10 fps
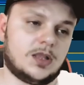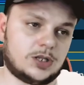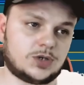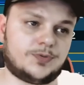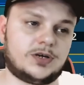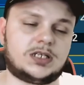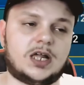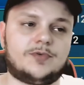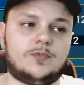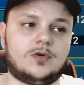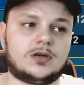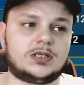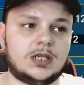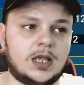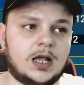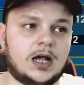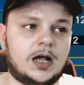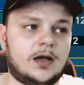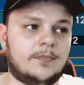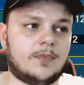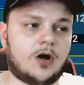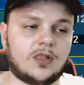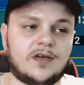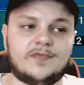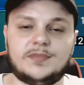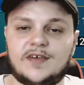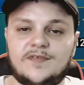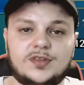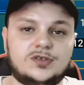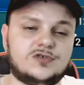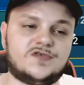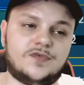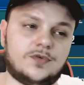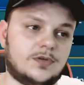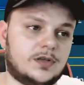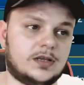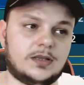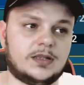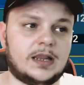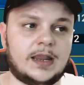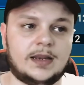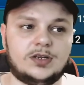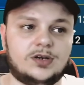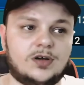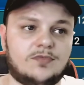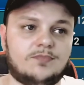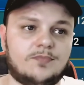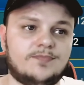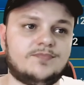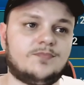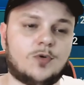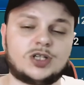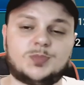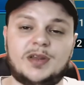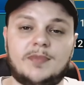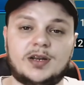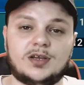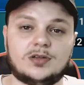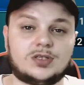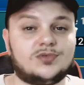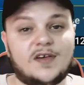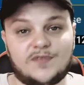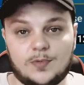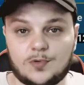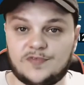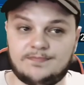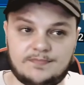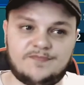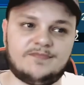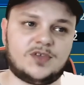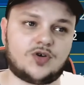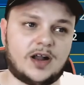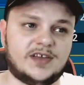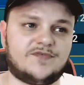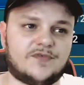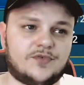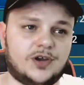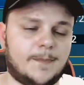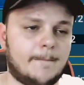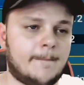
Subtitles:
Those are pretty solid rewards. All of them definitely useful and, you know, worth spending money on, so definitely worth grinding for free.